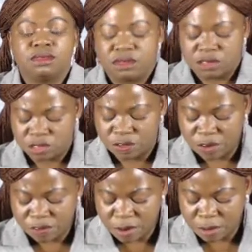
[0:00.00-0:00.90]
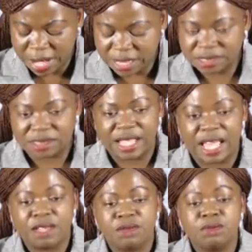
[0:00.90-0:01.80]
So for 4 marks
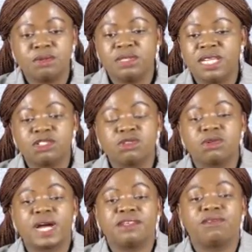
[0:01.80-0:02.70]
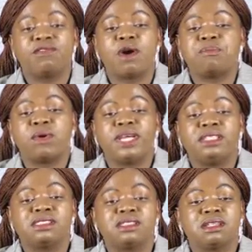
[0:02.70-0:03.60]
there, you need to look at 4
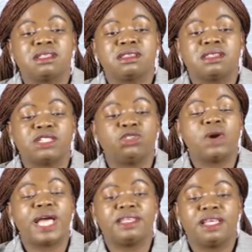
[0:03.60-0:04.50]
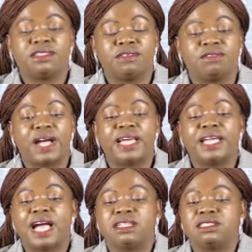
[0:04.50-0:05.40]
points that you identify
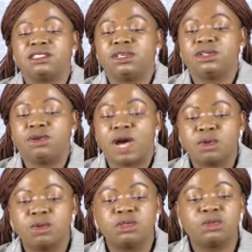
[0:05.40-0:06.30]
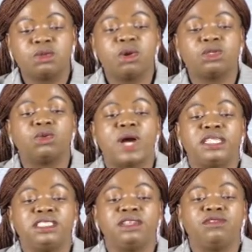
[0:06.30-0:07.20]
and you are good to go to
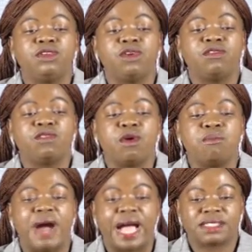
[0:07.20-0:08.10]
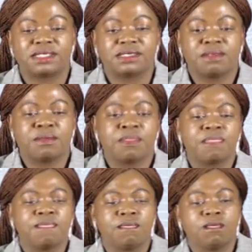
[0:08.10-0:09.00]
achieve your 4 marks.
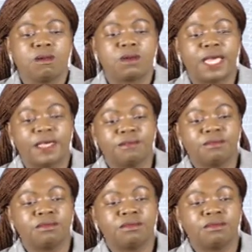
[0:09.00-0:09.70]
Okay?